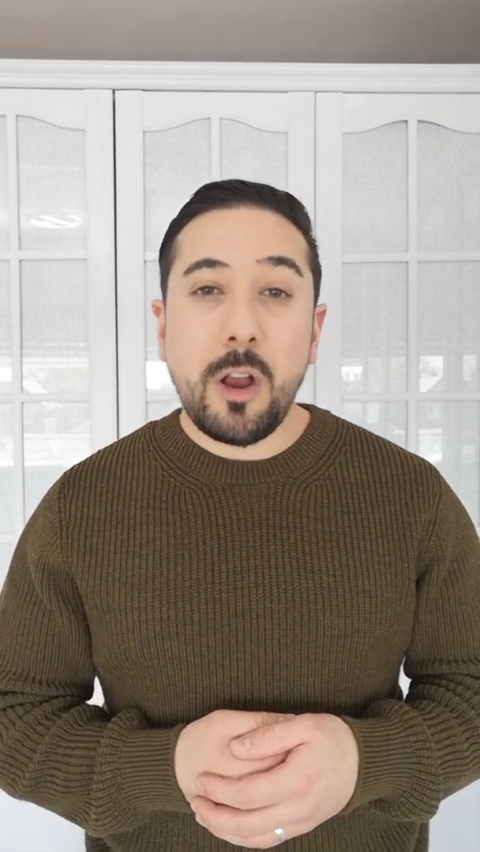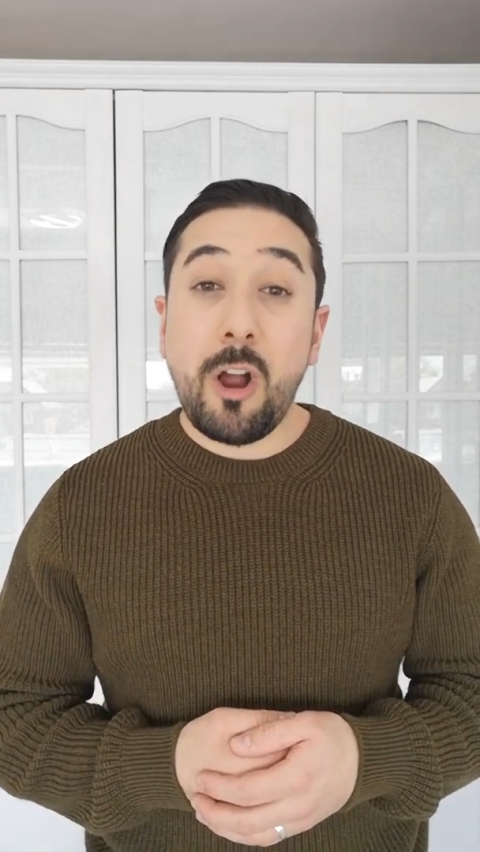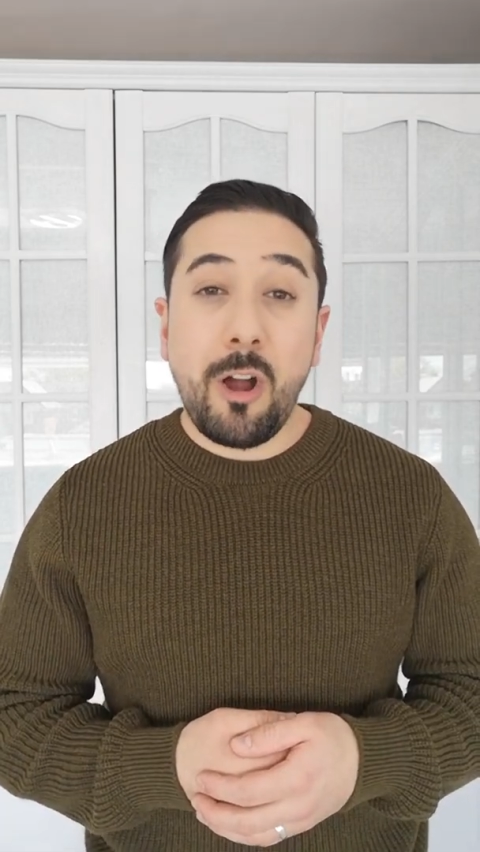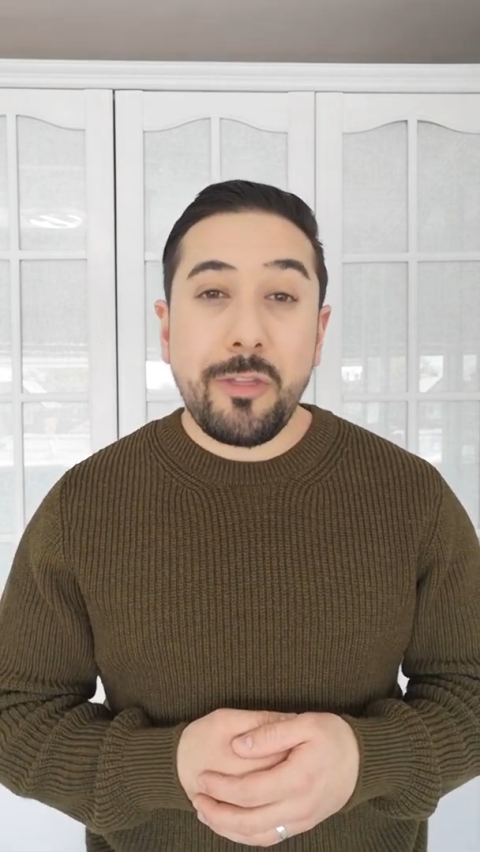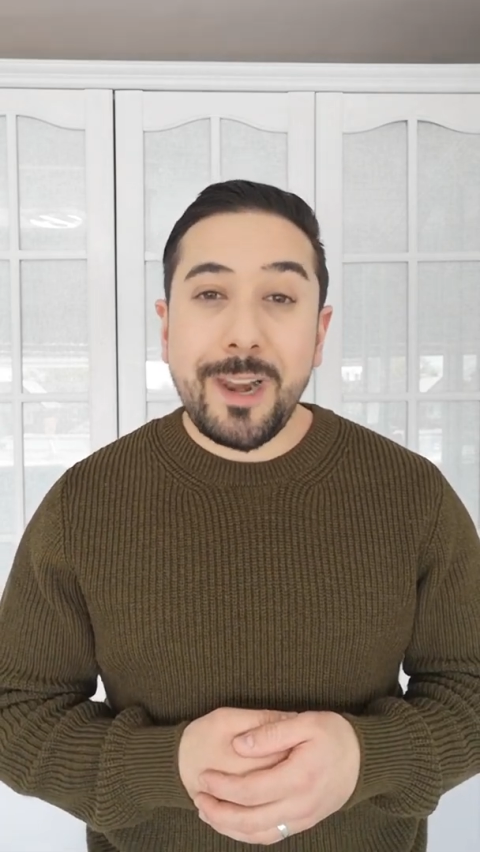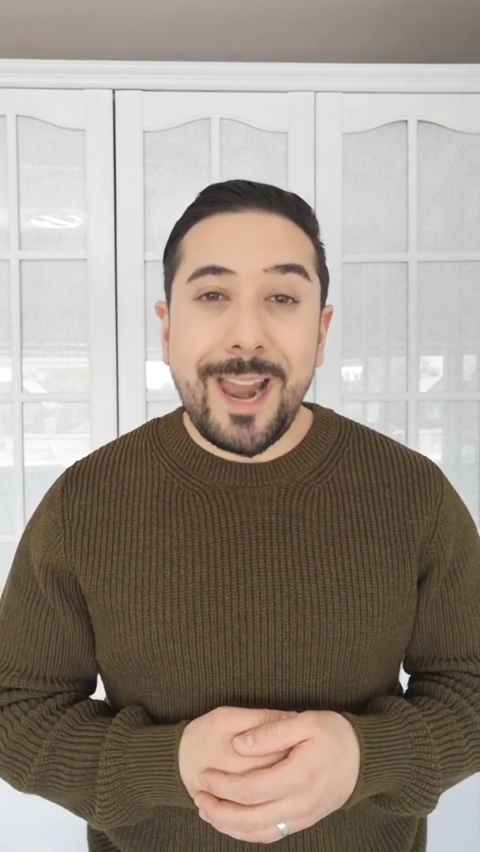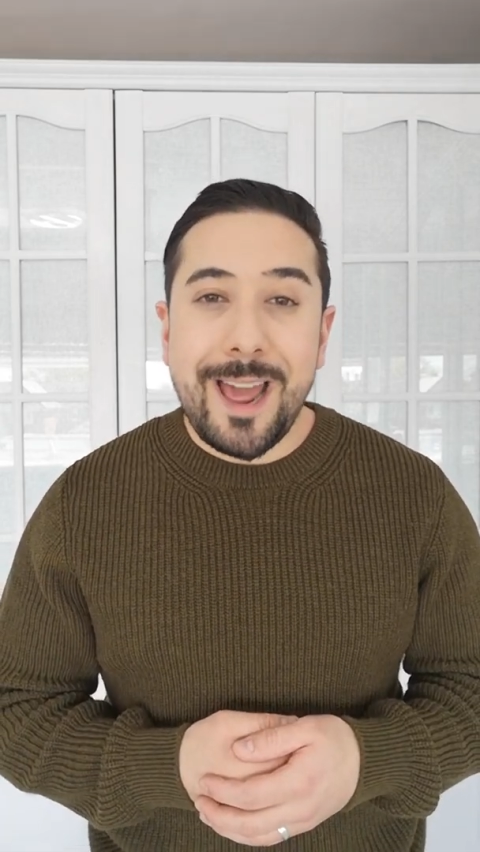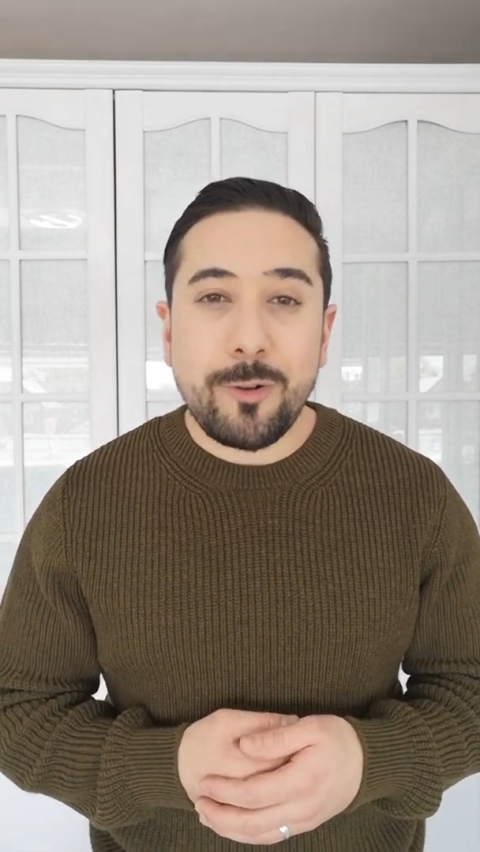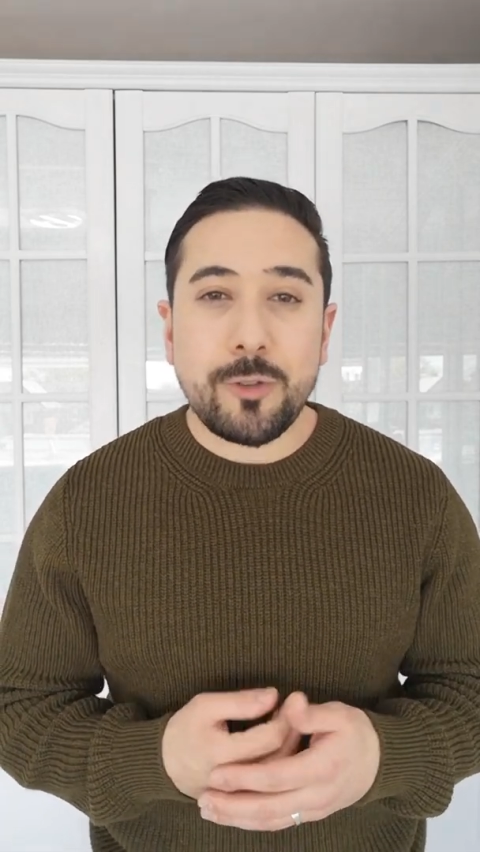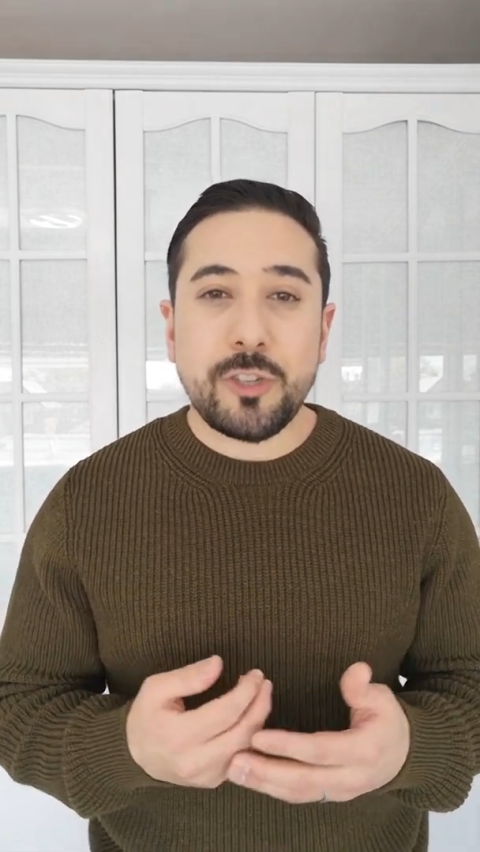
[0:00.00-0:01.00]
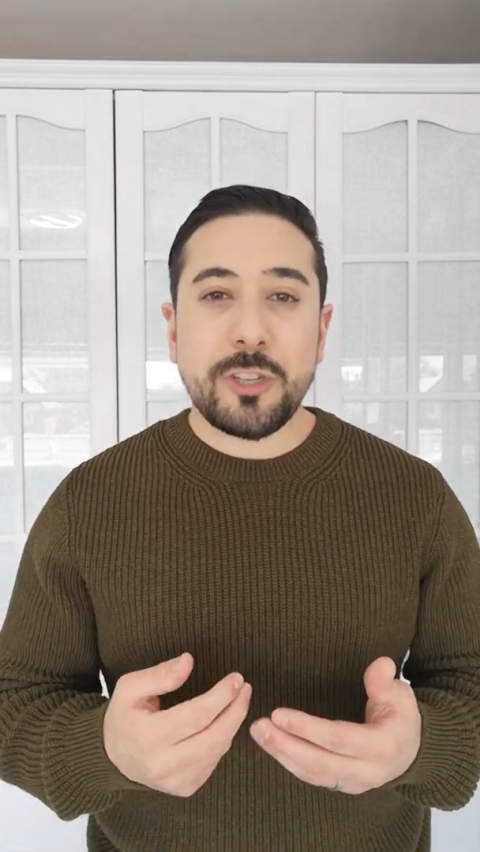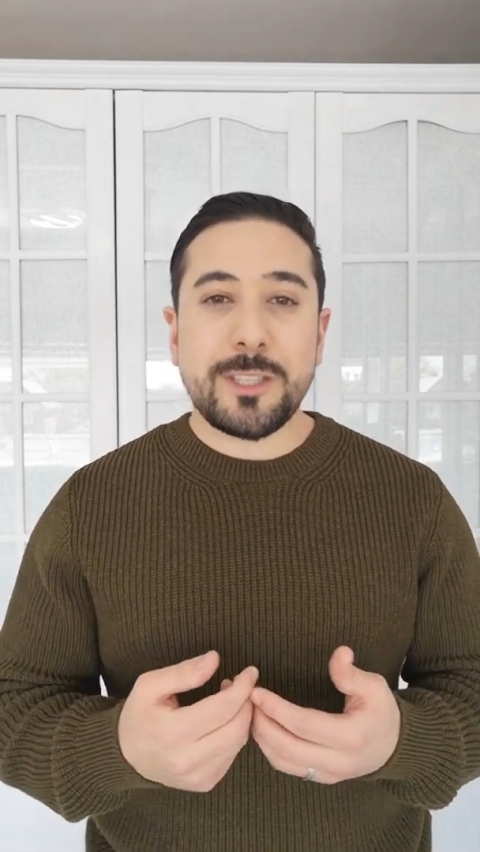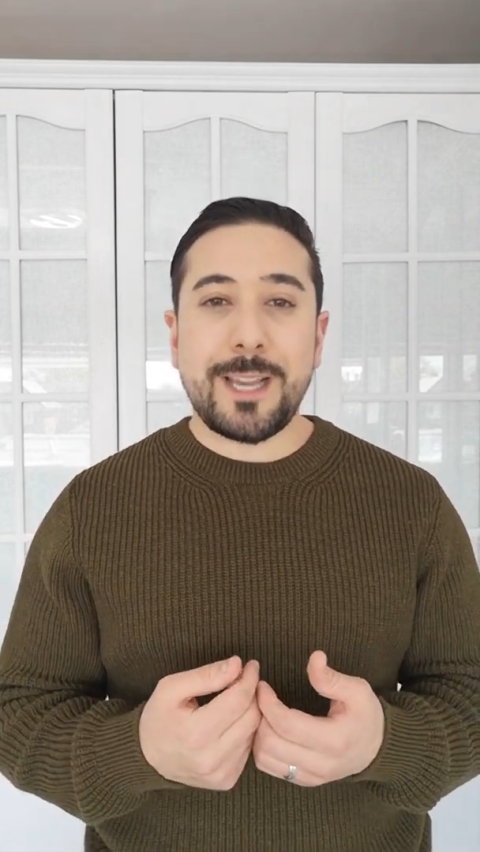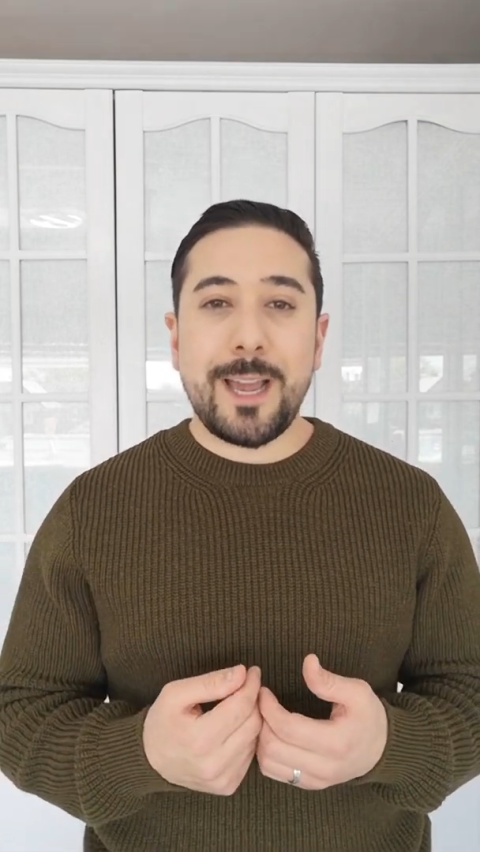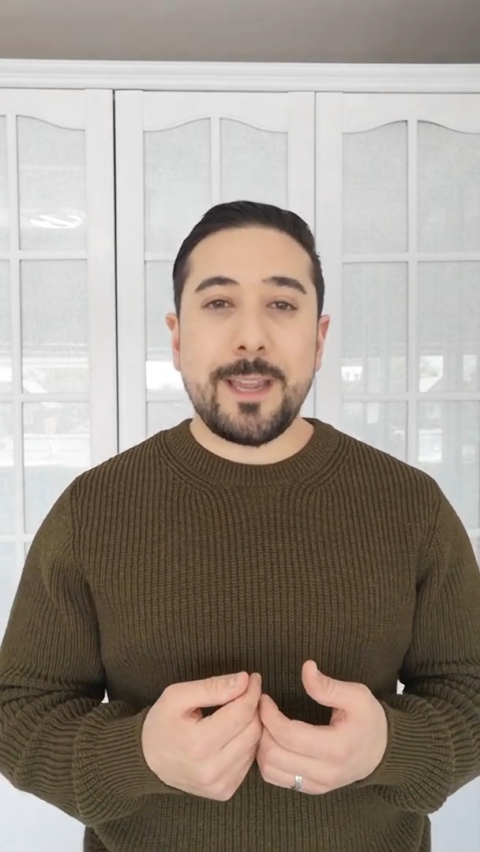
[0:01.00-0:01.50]
can't the landlord just
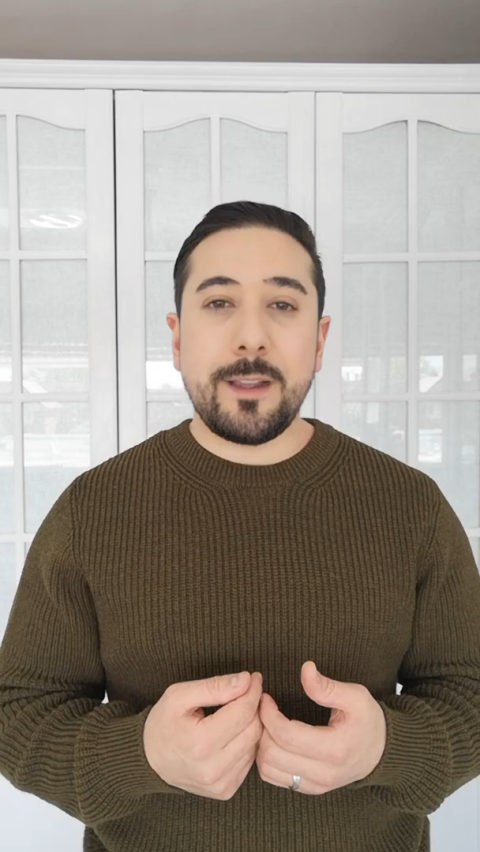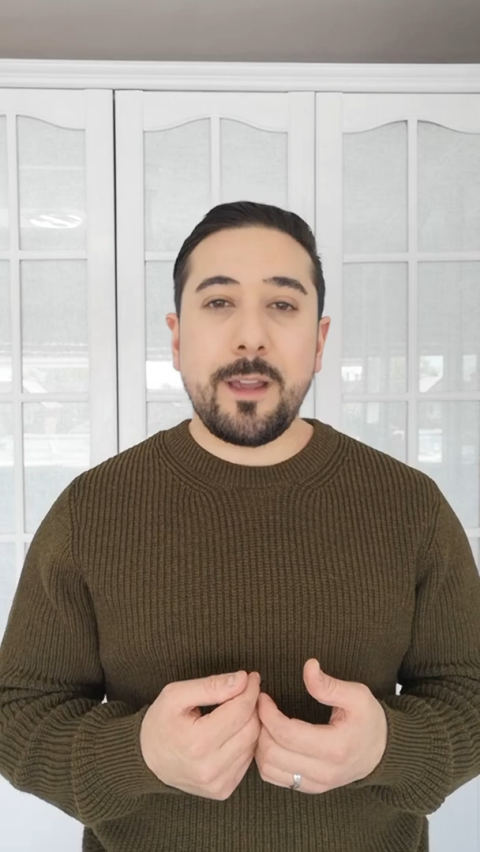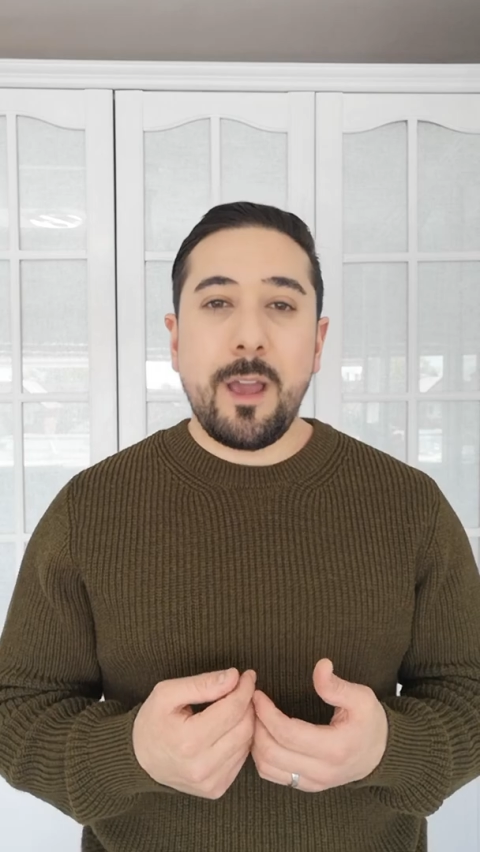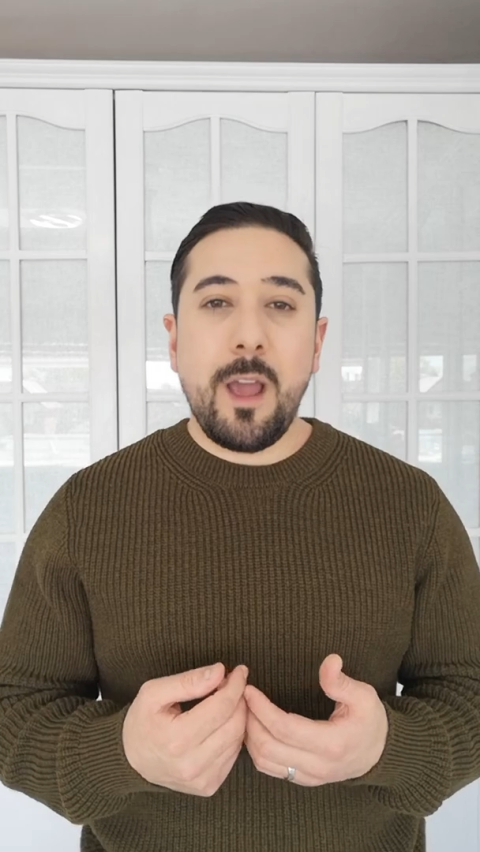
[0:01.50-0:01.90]
take